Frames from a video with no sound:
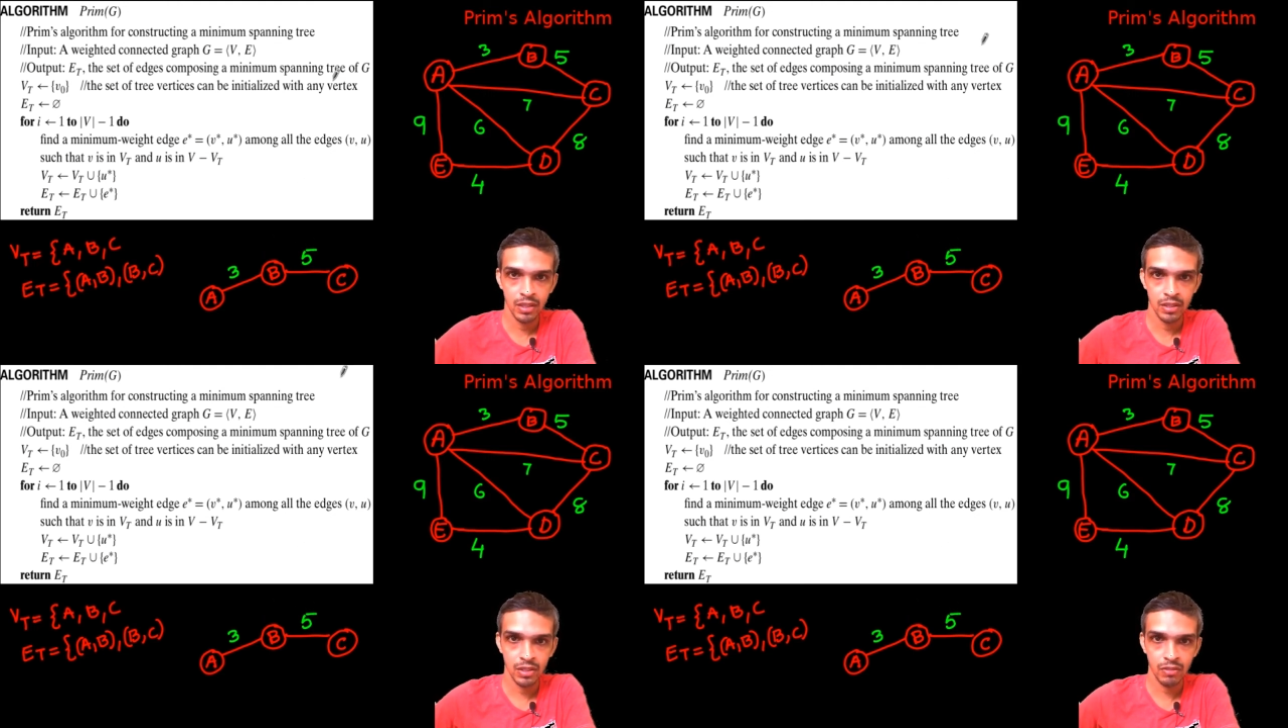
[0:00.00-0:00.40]

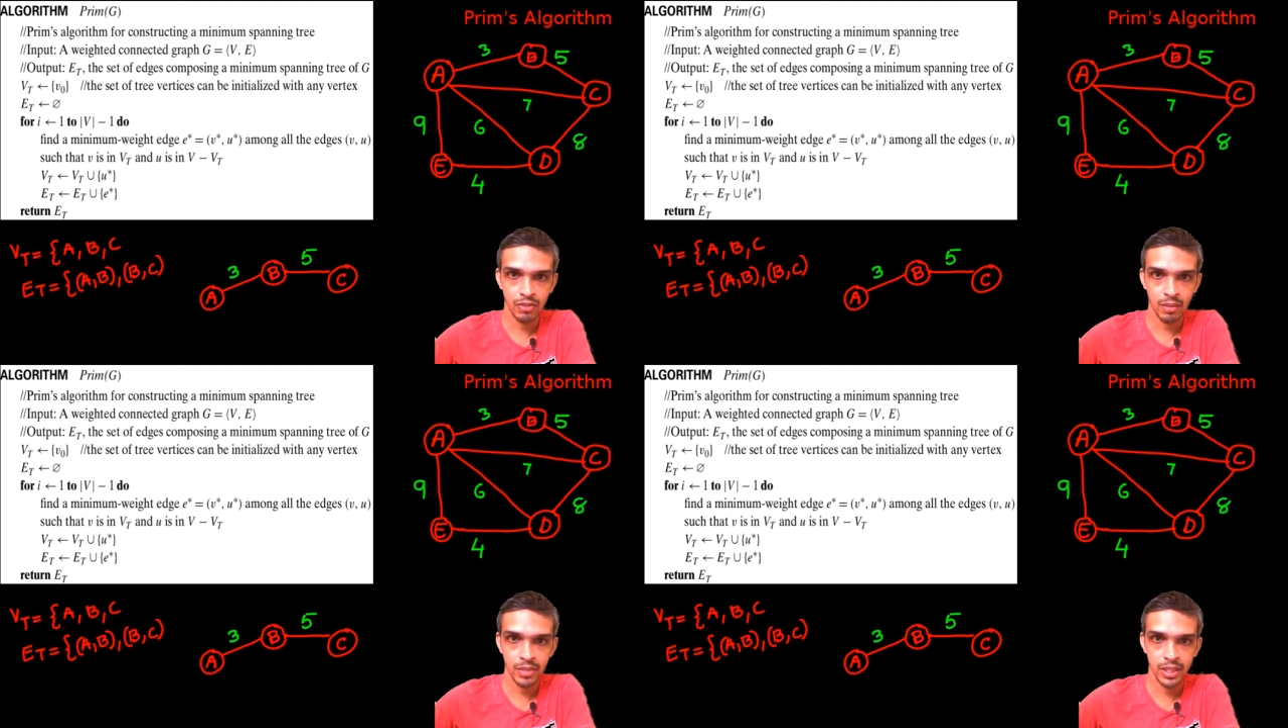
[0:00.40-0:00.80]
So
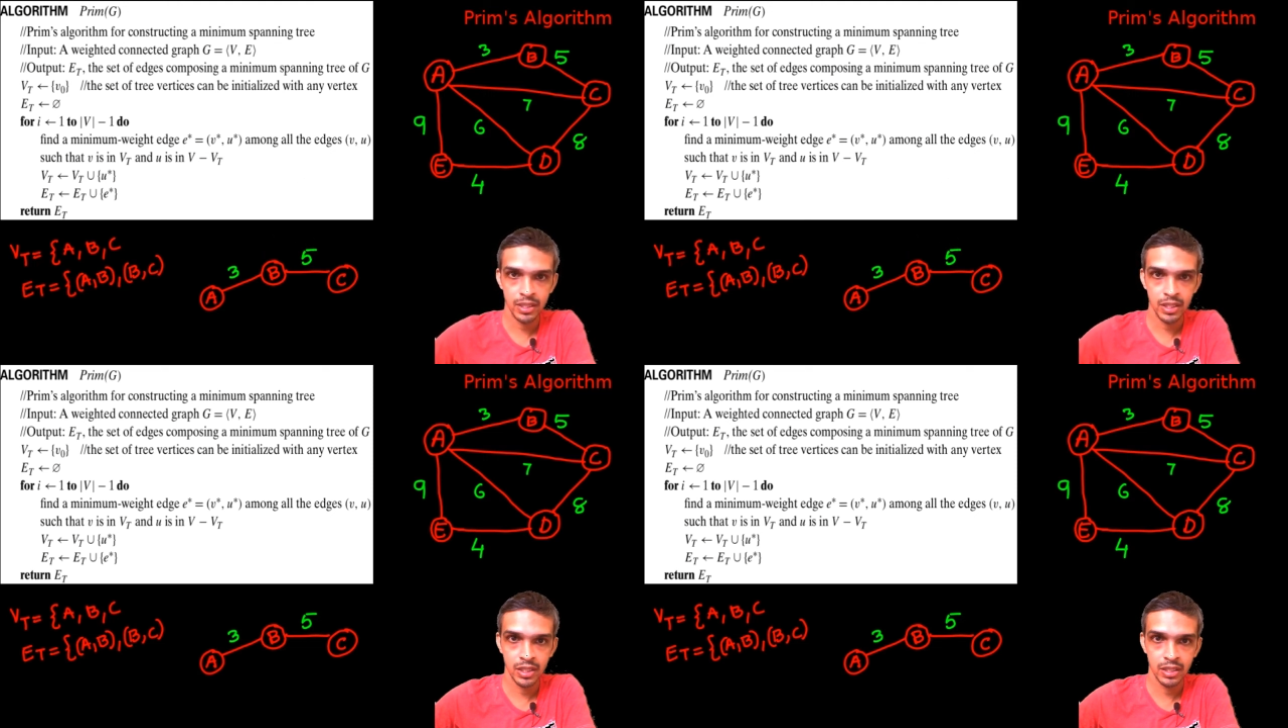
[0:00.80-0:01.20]
from these
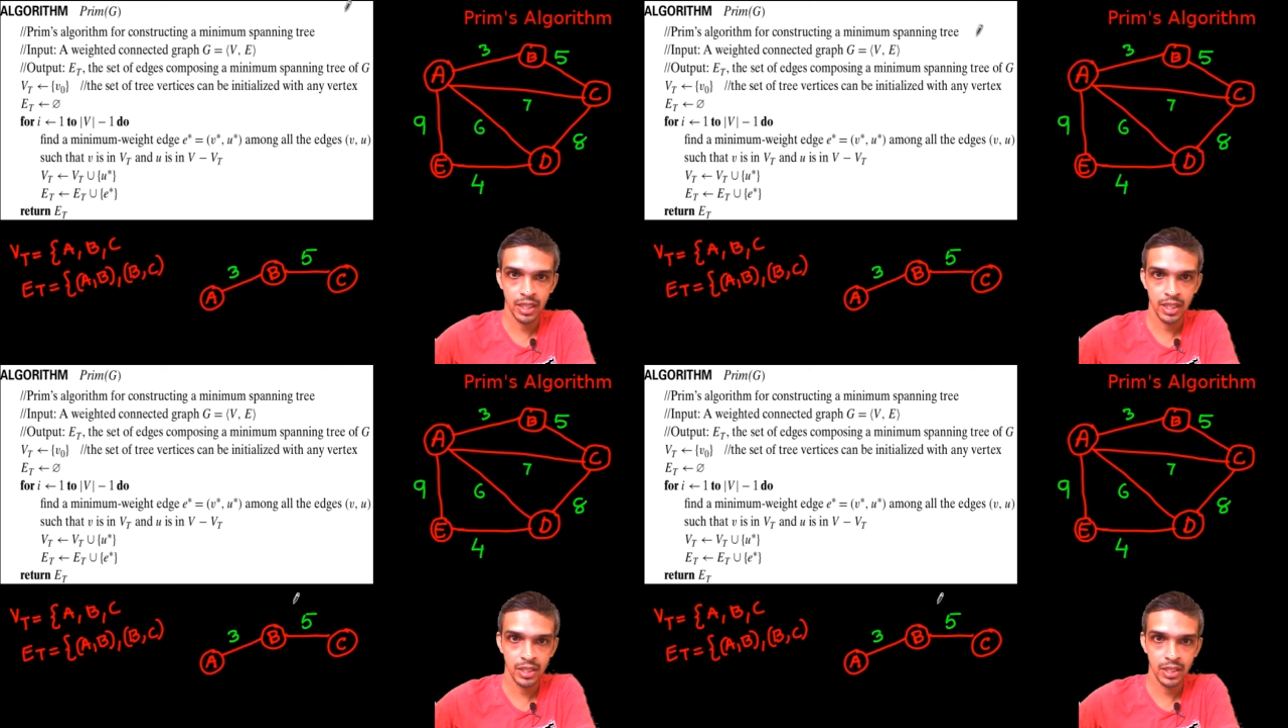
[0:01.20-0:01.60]

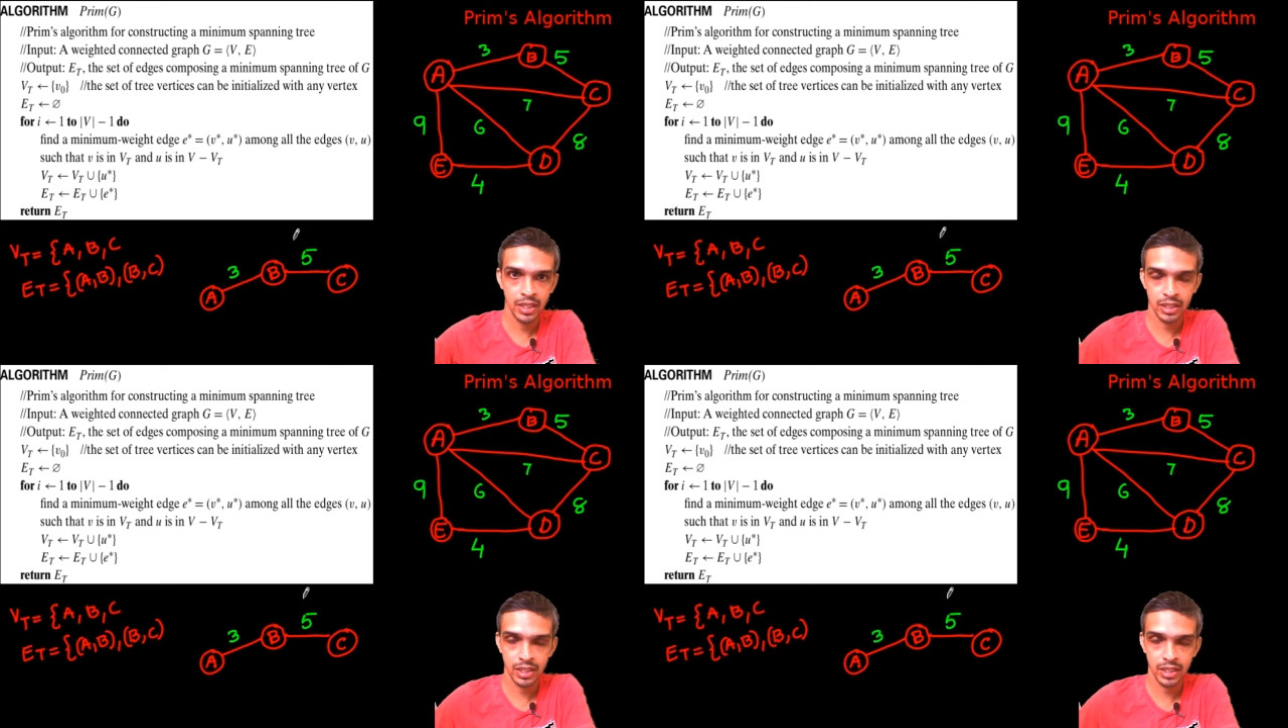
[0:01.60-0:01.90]
3 choices,